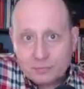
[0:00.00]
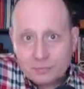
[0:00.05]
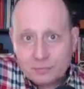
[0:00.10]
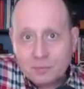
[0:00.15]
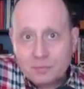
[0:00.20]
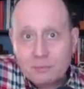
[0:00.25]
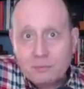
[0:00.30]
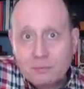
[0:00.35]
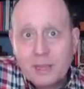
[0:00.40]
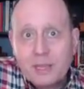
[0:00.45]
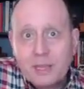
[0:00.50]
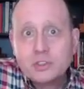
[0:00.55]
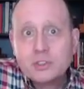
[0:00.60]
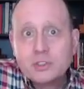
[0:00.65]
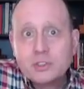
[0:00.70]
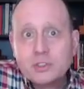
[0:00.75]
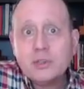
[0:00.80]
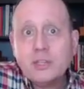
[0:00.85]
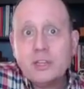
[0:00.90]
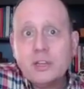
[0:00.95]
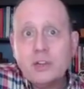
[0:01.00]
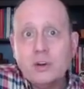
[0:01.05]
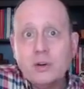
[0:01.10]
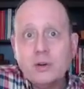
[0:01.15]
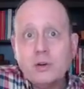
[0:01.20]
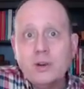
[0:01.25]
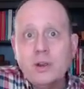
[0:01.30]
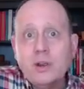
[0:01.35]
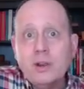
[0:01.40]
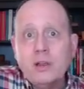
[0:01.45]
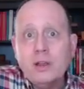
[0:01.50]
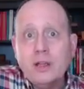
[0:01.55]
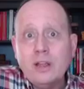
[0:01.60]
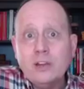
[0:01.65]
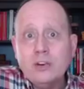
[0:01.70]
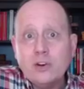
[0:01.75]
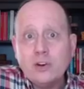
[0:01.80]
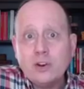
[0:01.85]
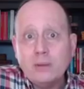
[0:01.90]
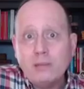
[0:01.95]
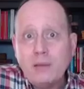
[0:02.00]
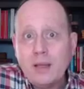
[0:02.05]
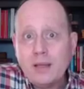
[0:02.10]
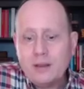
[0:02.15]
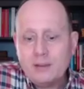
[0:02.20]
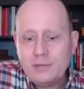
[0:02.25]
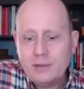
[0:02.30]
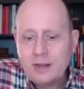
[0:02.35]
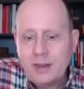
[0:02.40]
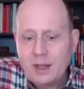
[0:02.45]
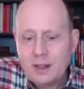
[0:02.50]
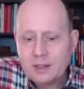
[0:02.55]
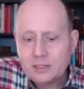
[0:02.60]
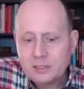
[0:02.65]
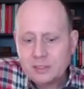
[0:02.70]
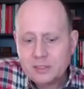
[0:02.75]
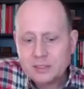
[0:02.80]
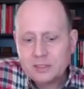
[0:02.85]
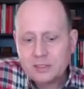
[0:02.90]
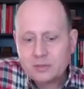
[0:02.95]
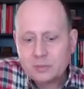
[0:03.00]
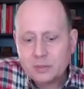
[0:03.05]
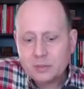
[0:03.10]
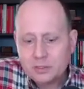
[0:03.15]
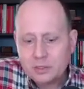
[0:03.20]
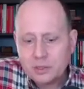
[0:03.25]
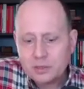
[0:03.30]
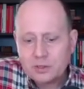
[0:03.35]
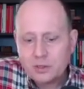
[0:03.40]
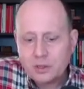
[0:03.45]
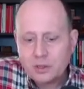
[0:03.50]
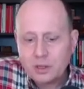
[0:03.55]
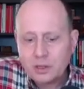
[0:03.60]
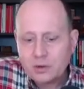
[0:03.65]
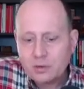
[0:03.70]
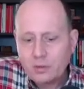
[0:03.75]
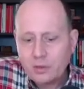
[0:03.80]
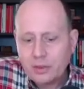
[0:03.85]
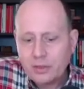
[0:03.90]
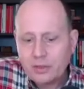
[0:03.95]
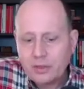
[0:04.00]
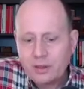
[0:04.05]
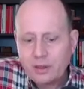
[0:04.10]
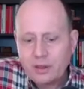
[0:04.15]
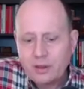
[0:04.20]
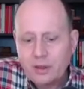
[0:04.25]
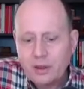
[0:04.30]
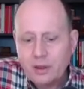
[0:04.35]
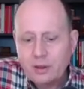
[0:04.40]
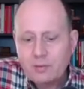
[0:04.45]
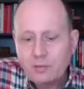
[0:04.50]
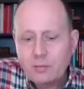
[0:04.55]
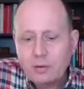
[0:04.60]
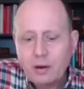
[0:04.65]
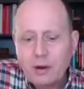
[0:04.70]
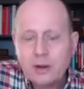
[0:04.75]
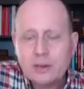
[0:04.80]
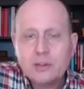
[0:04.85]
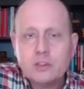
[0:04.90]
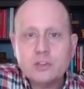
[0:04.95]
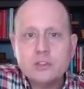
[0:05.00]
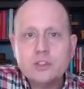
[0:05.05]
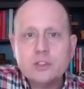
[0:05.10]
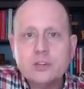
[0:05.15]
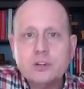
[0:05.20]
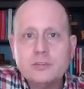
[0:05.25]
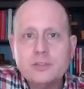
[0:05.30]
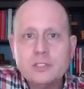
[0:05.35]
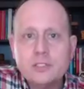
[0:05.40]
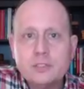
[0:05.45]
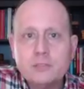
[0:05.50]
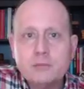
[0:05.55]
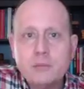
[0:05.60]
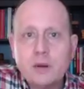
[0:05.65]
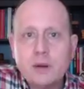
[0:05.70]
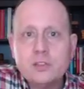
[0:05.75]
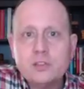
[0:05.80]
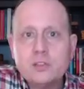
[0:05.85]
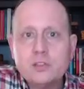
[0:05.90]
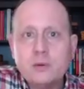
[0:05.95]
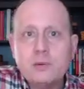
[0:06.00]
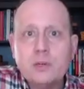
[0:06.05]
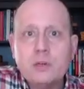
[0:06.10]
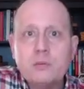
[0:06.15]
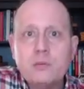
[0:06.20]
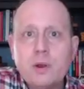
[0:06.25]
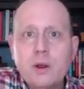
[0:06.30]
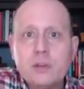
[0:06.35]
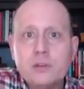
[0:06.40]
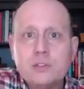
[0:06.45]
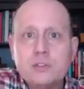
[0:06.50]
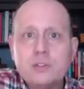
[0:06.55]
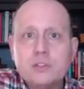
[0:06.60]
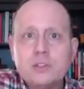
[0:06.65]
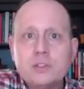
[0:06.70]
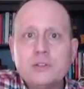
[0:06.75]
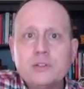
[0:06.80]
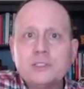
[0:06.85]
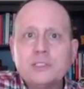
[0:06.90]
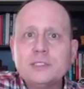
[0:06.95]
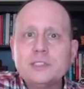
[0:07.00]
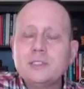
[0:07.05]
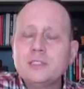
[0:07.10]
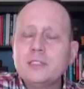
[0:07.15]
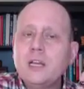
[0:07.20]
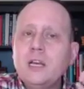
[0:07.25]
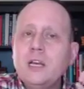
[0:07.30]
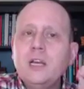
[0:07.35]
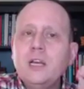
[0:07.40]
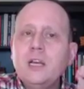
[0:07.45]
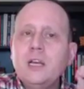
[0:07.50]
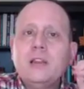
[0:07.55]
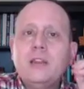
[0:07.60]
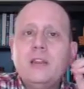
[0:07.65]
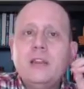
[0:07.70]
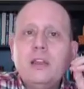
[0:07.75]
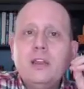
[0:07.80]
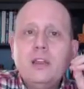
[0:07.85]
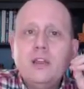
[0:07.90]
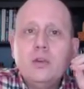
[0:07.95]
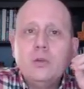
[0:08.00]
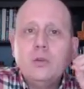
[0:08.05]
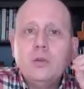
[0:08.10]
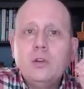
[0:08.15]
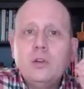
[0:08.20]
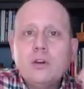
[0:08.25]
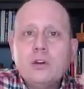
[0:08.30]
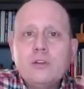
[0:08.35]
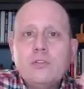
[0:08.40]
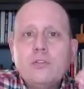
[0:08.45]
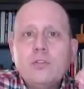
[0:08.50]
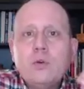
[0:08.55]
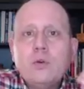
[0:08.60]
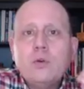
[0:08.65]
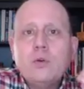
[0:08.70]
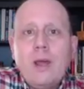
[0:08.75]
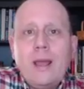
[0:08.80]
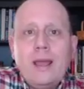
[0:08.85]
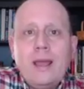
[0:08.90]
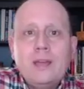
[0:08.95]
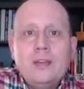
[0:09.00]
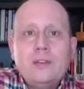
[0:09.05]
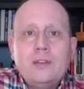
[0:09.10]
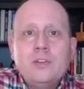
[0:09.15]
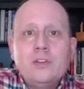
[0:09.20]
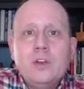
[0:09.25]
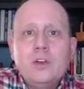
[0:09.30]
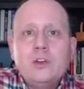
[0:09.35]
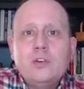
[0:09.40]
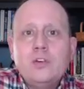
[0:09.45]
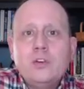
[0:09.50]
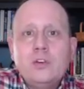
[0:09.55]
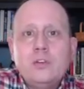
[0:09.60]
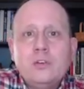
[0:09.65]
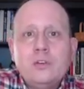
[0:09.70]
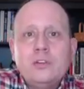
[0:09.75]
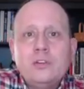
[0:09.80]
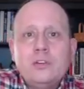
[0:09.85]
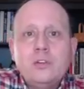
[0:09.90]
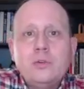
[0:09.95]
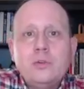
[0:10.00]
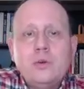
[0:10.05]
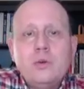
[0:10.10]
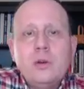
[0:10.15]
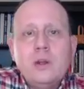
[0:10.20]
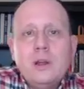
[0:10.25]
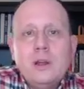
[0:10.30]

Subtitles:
make sure that you're in your competitive analysis, which goes along with the product or services, brainstorming new product or services, that you look for ways to